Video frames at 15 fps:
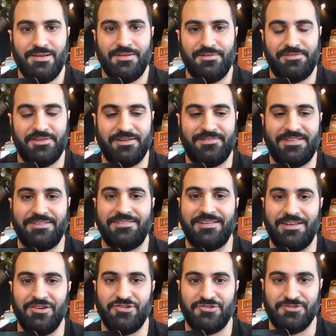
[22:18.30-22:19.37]
So if there's an
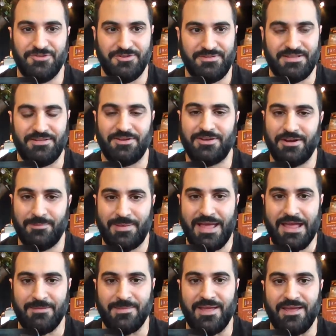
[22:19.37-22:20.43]
issue, they're not going to
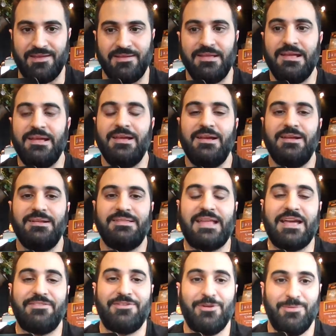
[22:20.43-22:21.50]
pay me.
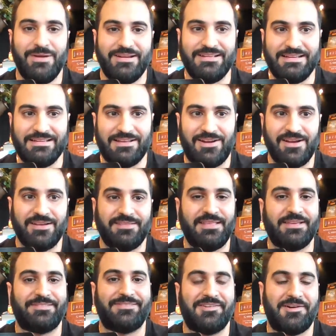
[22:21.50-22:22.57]
Now, if you really like,
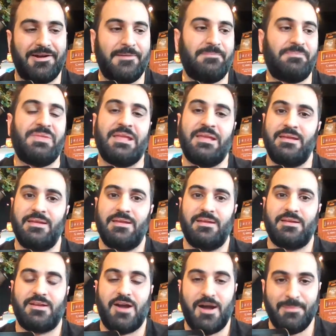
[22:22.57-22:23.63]
next time,
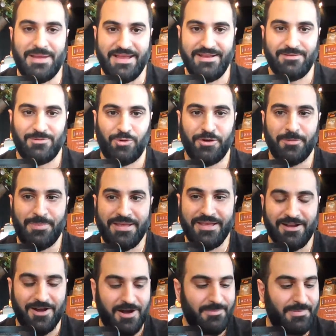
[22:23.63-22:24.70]
come in, order
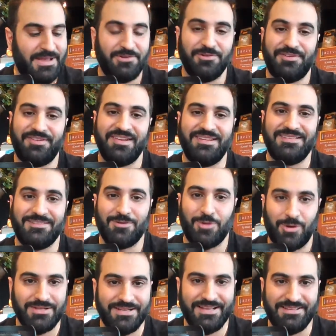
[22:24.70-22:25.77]
pickup, and you'll see the
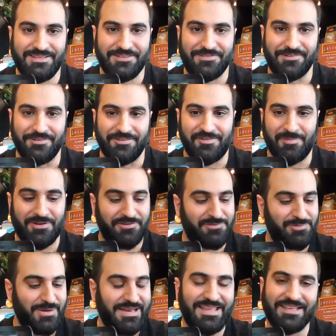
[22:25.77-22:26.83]
quality difference. Because
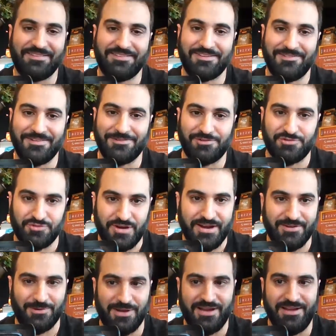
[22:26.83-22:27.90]
when you get something straight
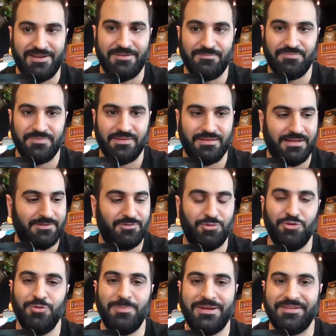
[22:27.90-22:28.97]
away, like
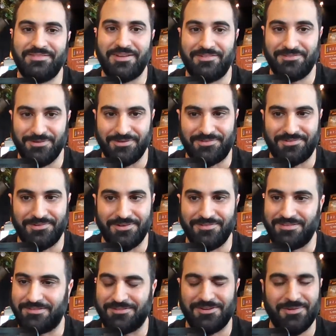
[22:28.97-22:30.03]
2 minutes after it's served,
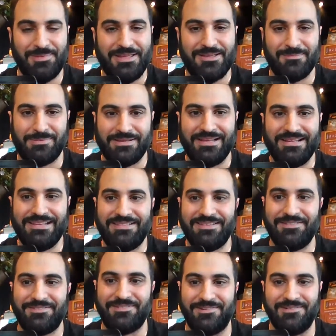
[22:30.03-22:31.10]
it's going to be completely
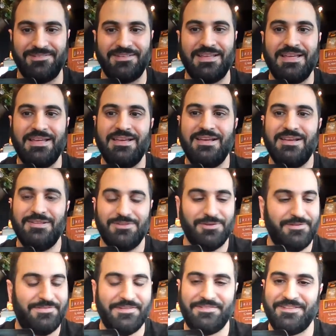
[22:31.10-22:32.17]
different
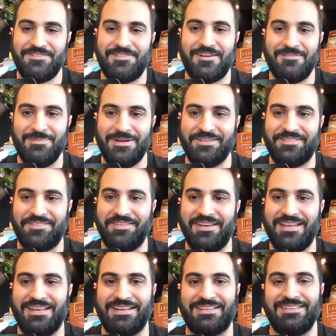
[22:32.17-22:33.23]
to 55 minutes
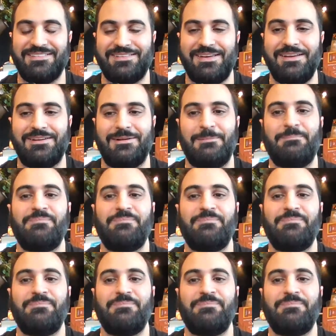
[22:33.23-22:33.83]
sitting in a container.